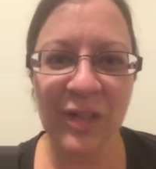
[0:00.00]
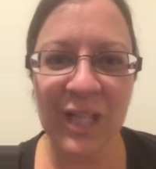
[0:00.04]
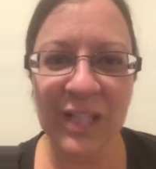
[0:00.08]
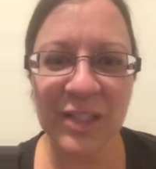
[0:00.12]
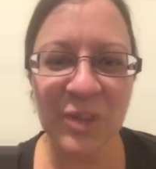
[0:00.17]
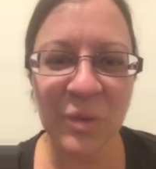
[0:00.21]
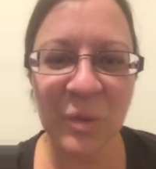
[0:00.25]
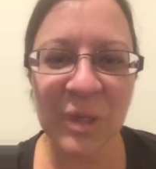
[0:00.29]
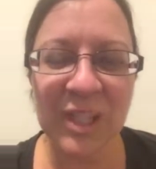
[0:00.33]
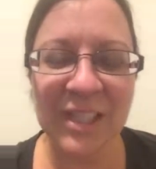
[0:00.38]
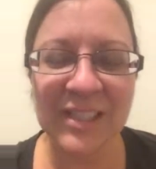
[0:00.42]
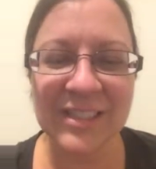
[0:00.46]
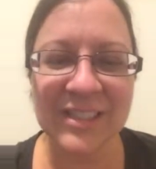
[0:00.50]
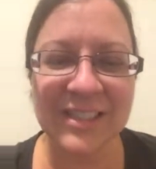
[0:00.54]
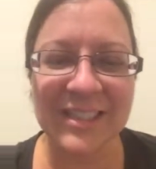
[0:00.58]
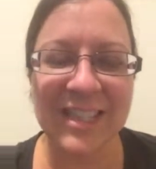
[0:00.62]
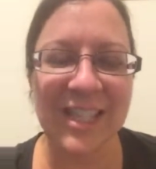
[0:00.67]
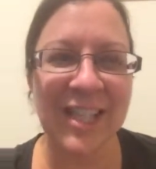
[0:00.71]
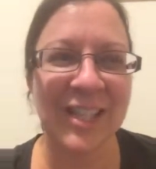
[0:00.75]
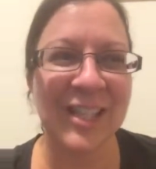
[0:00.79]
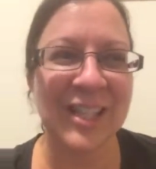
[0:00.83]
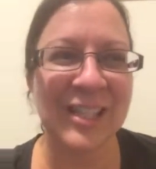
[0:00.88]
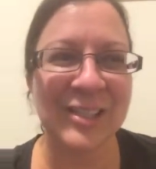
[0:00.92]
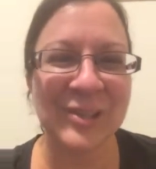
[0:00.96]
That's what
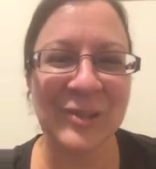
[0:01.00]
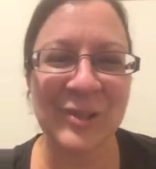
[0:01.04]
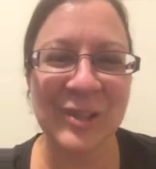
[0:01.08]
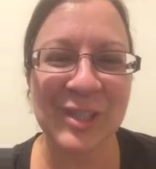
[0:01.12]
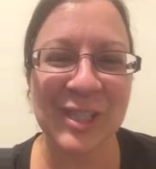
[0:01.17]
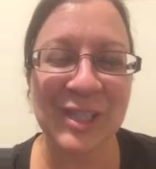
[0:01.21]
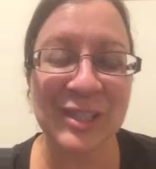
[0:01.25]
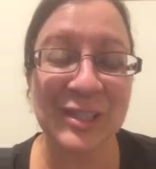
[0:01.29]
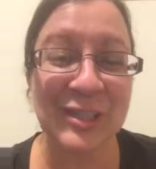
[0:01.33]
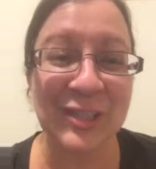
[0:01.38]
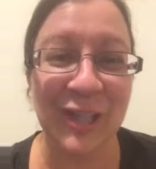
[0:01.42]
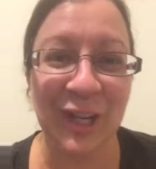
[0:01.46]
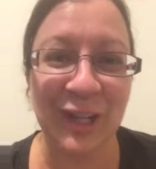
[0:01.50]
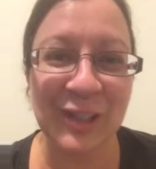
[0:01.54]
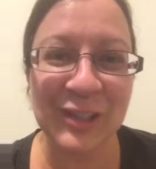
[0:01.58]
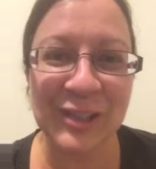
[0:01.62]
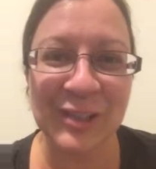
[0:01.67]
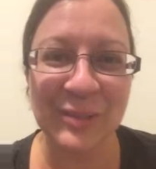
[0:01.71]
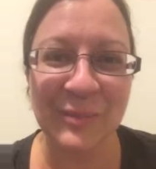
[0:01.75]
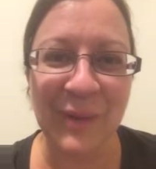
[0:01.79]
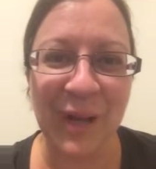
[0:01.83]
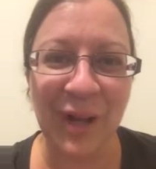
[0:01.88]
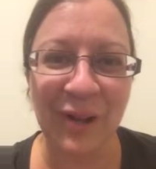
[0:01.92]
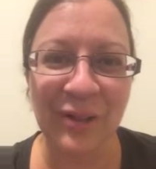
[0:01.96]
that song
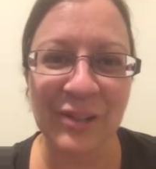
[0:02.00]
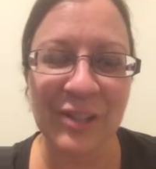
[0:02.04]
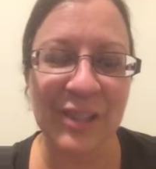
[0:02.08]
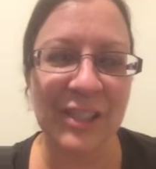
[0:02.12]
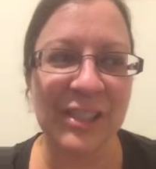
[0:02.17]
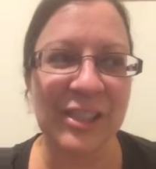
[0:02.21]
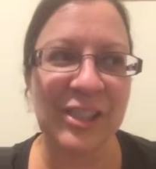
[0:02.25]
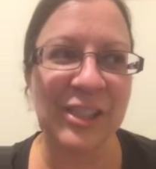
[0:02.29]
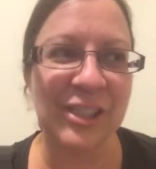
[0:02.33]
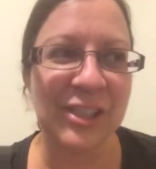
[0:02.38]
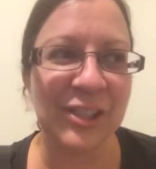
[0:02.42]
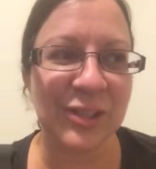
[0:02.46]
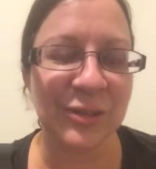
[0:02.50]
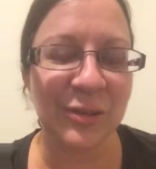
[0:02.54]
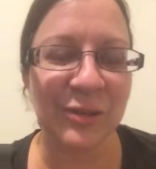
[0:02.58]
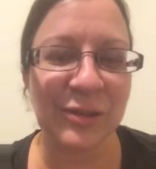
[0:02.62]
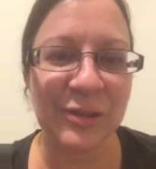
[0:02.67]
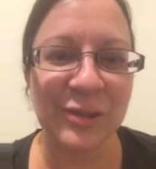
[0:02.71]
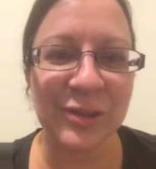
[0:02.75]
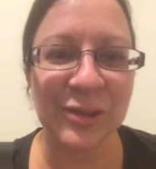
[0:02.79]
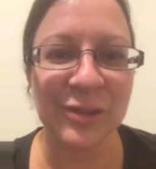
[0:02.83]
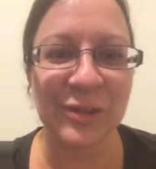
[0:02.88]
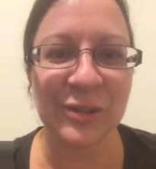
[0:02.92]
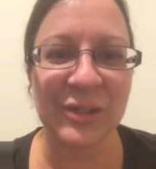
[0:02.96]
is about. Like she sold
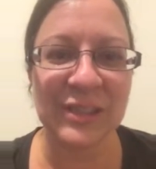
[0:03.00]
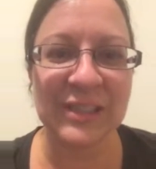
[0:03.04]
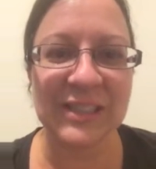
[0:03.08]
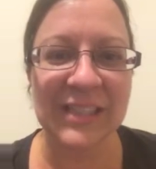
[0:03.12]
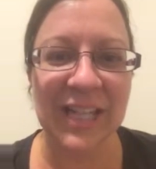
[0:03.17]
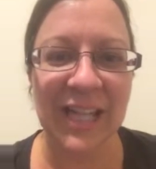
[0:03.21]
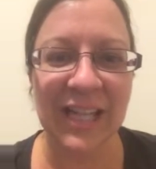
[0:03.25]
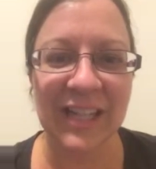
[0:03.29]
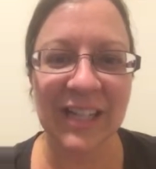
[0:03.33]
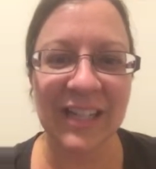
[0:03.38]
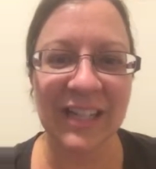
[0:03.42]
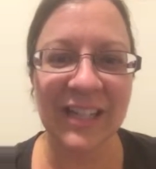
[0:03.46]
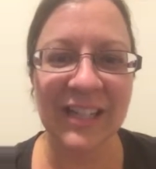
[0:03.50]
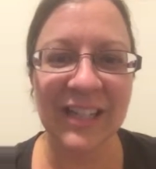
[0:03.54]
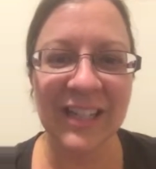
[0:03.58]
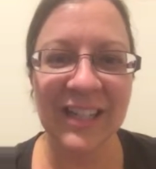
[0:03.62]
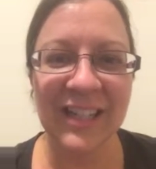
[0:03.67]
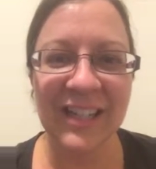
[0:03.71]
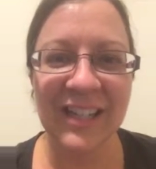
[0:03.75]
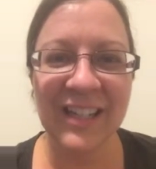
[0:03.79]
her soul to Satan.